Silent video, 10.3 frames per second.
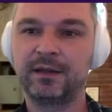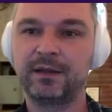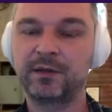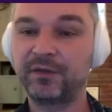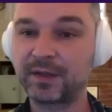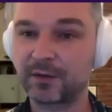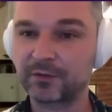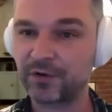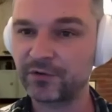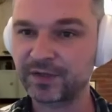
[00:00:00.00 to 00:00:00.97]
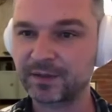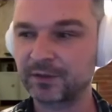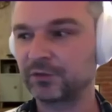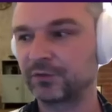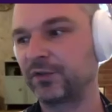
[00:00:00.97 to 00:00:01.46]
So that's a wrong
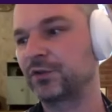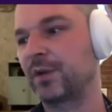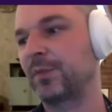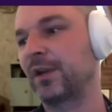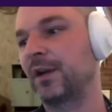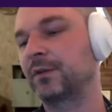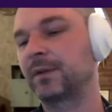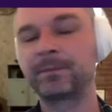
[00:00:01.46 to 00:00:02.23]
reason for dropping out.